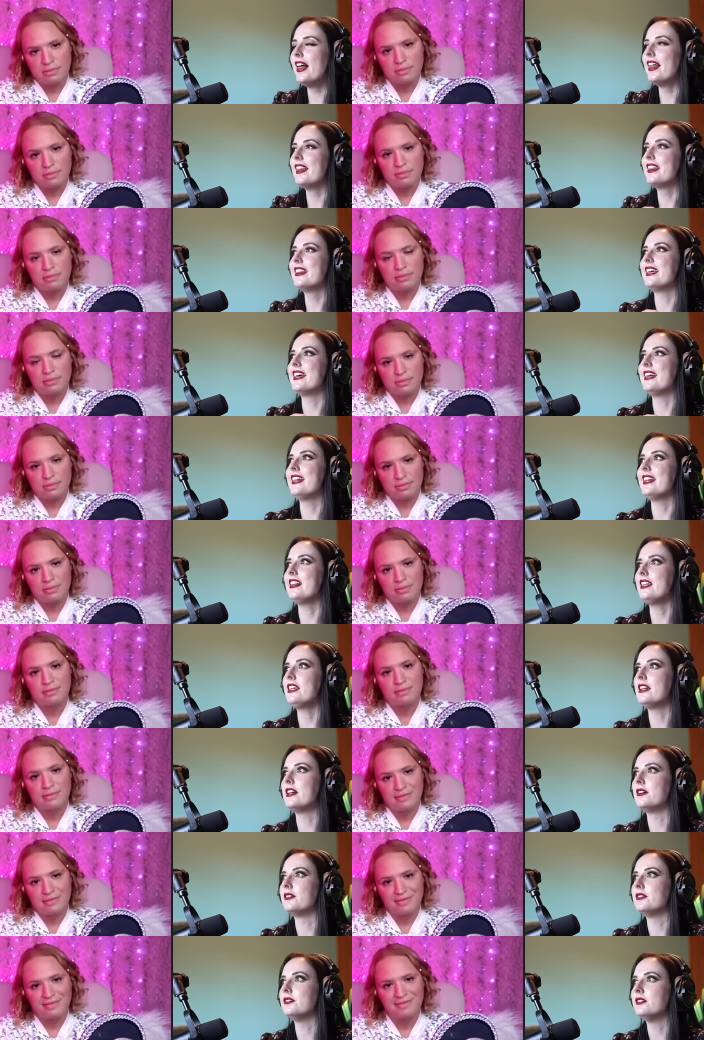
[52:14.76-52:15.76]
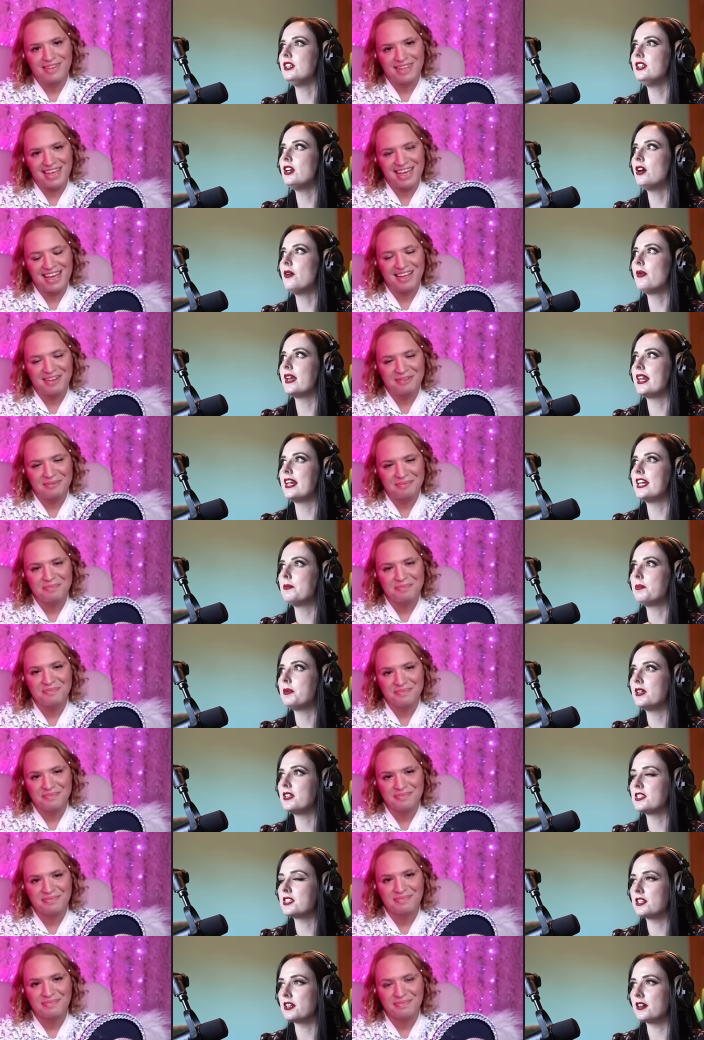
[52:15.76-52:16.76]
Speaker 1: that you know you yeah. don't want to end up in
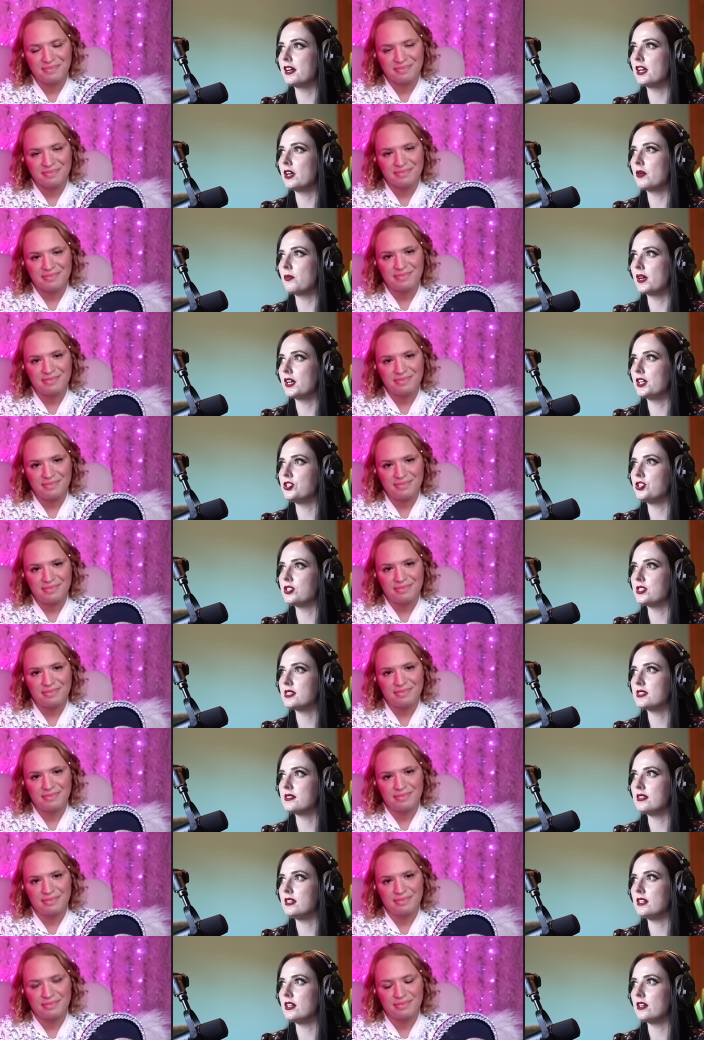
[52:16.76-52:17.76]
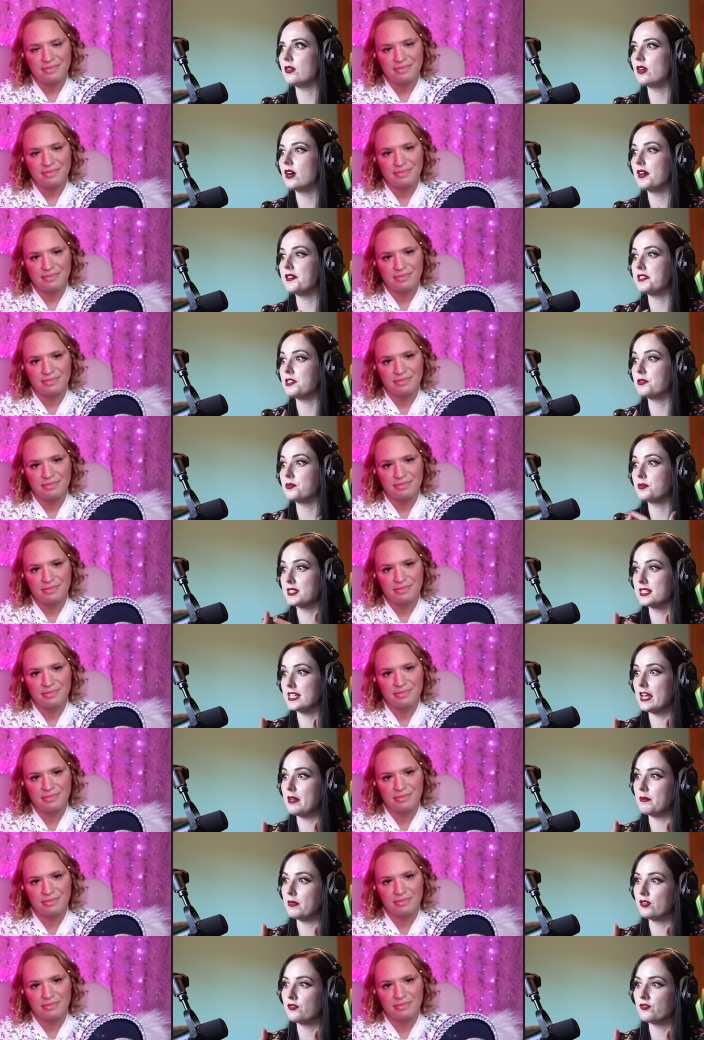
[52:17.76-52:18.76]
a scenario where it just you know causes
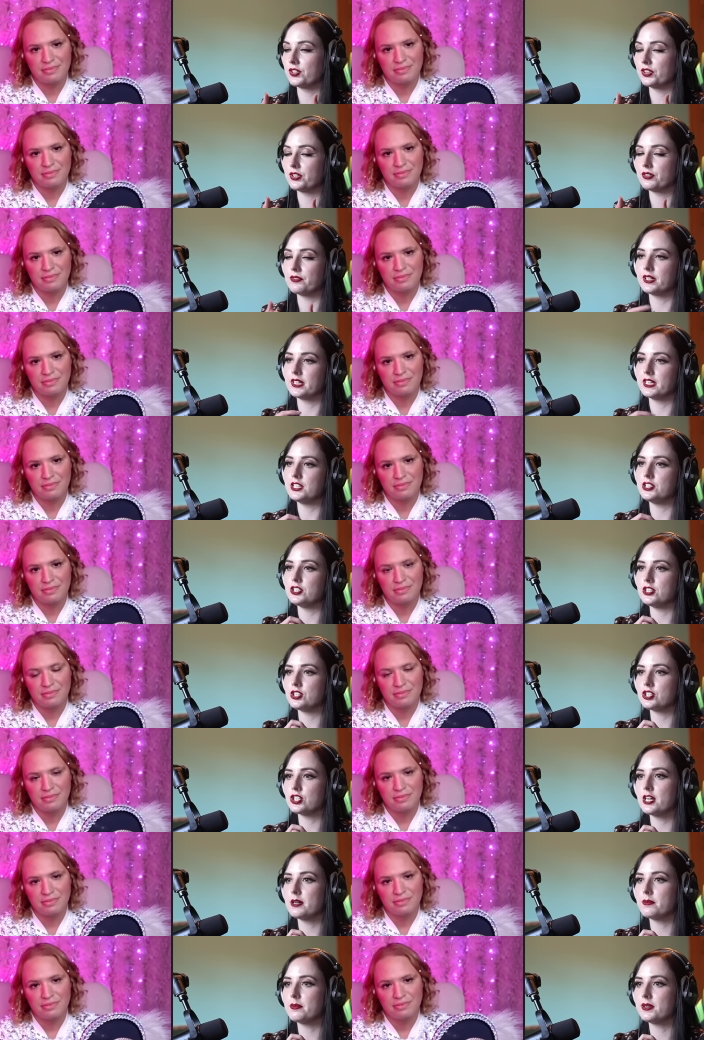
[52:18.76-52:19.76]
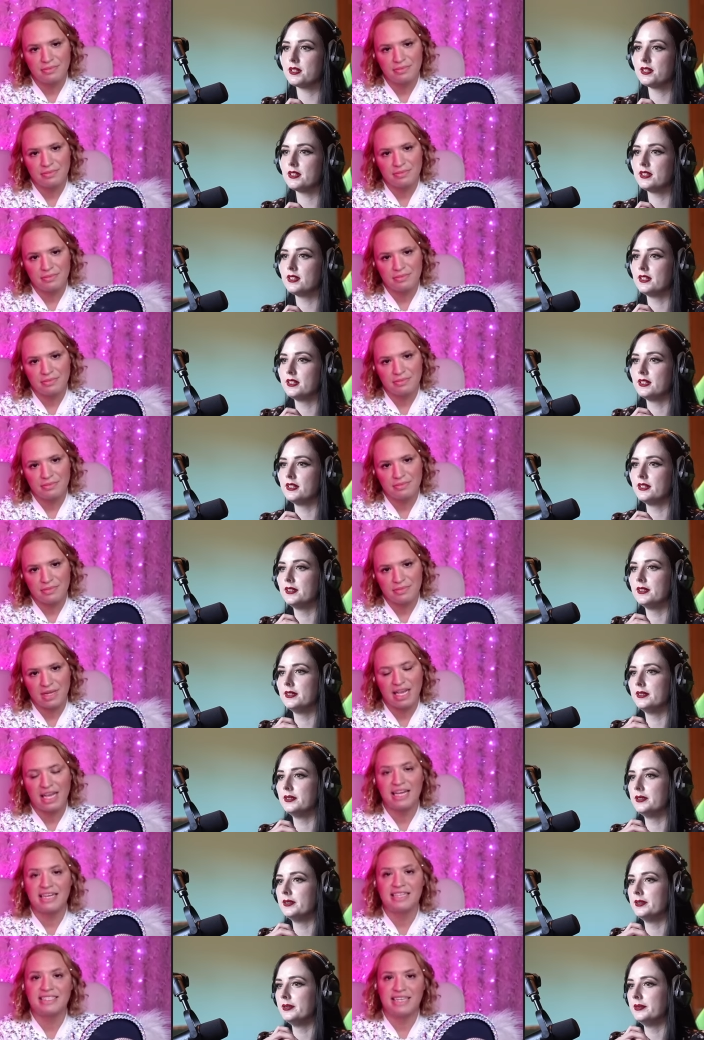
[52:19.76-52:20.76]
resentment for the relationship
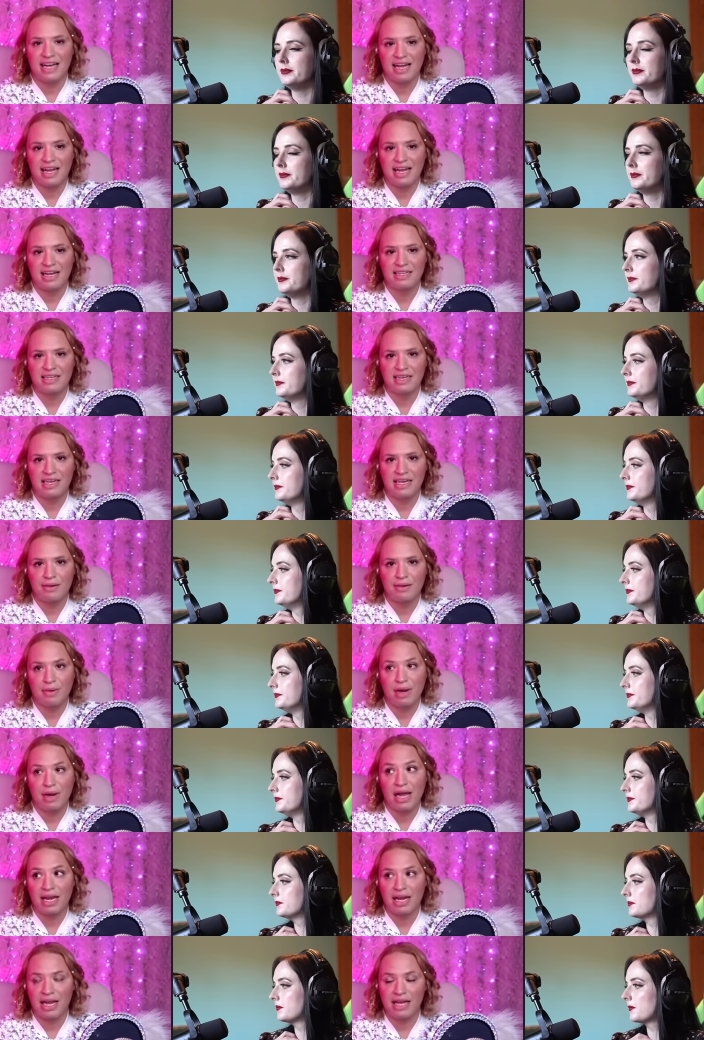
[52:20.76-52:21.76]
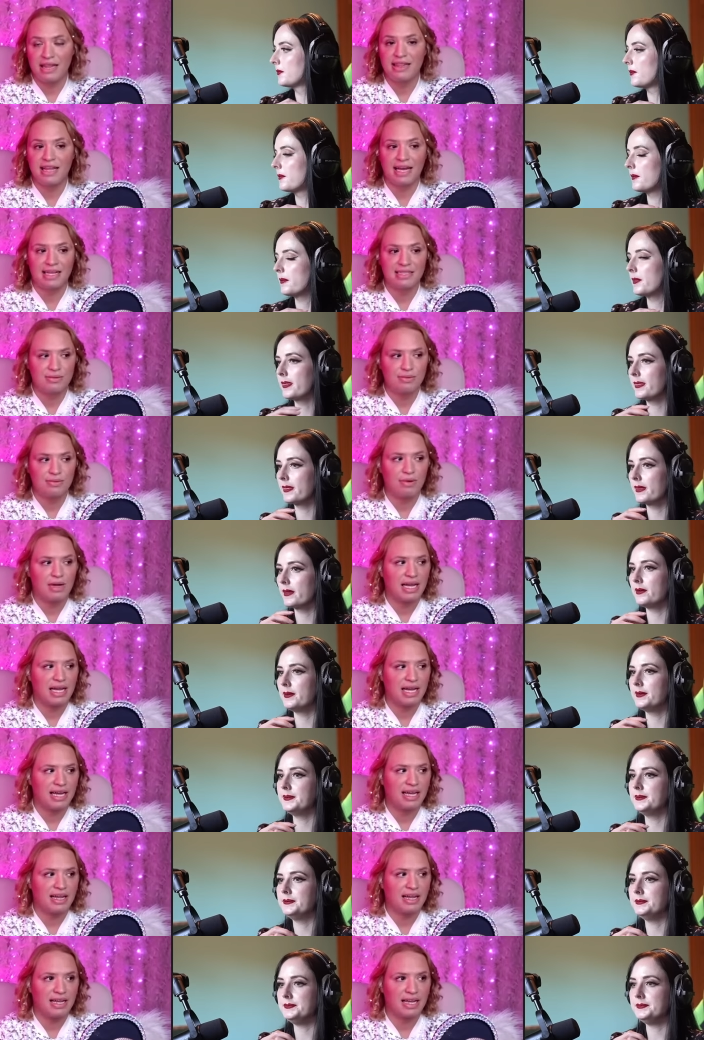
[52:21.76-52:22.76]
Speaker 2: exactly right and that's why
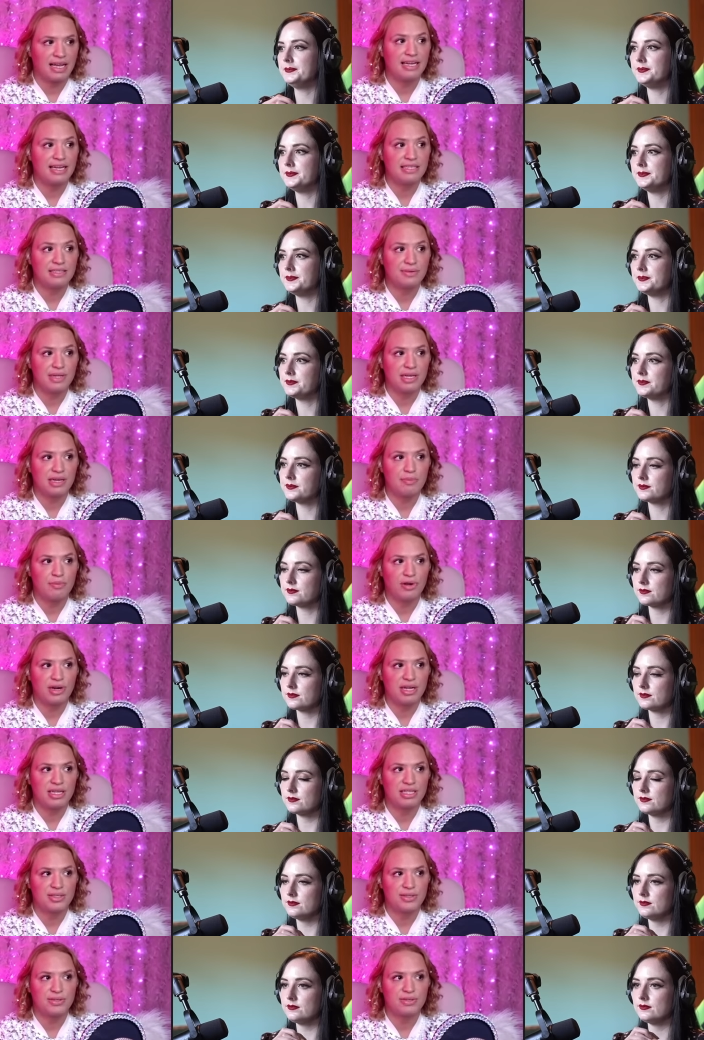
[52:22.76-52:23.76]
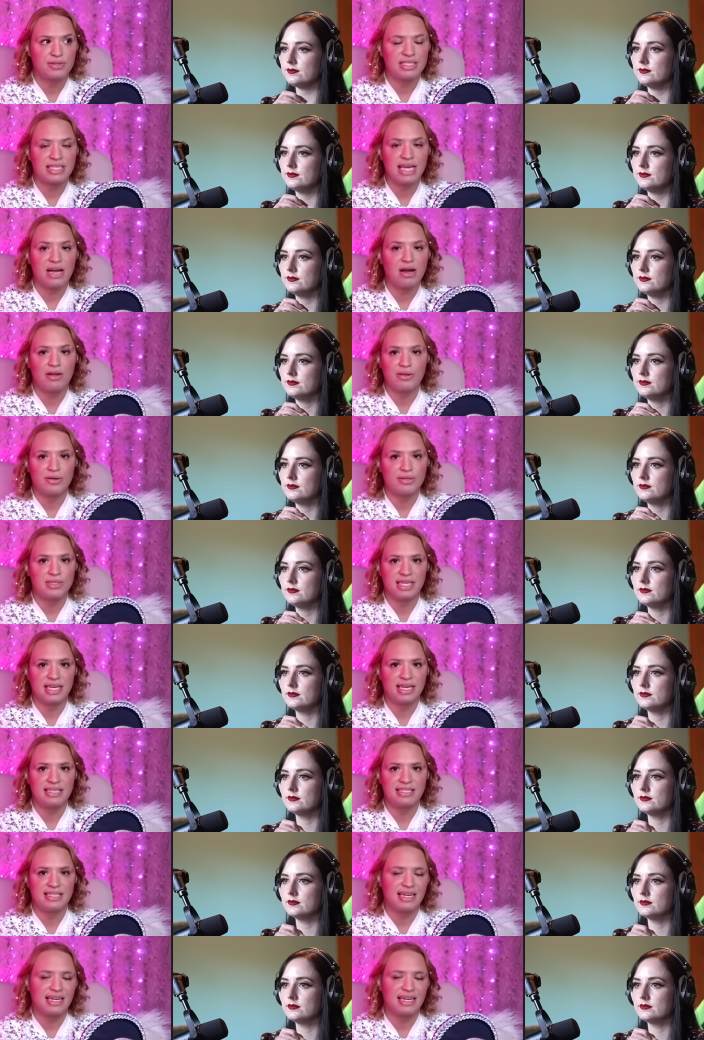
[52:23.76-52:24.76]
it, it is really important to say all those
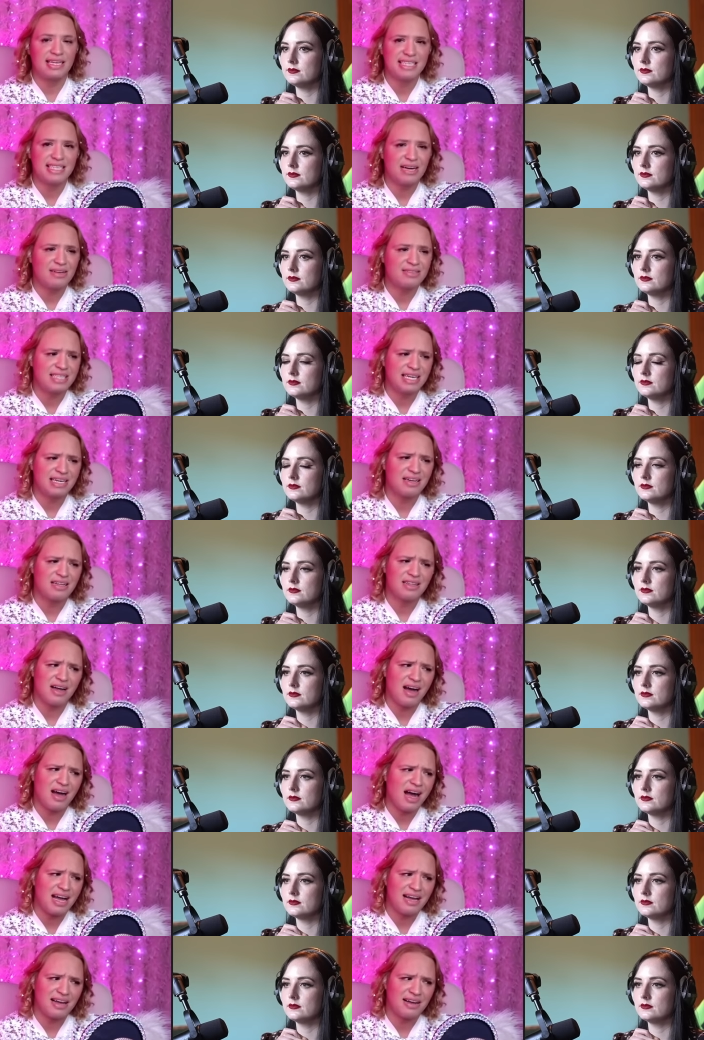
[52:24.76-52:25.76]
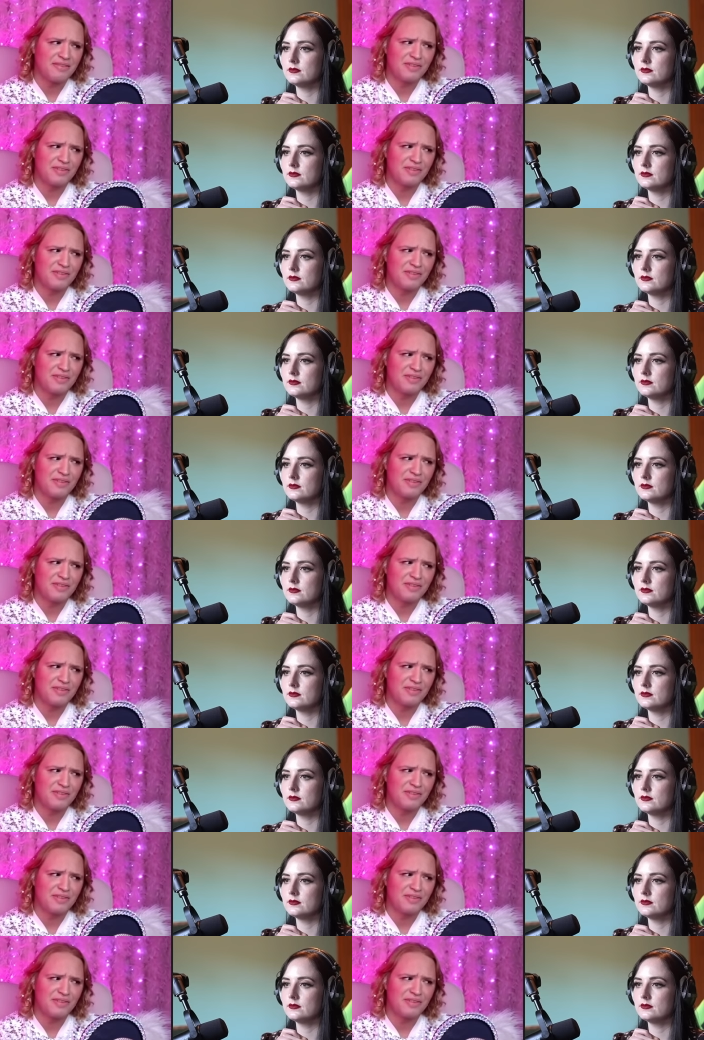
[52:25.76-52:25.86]
things and it sounds like a lot of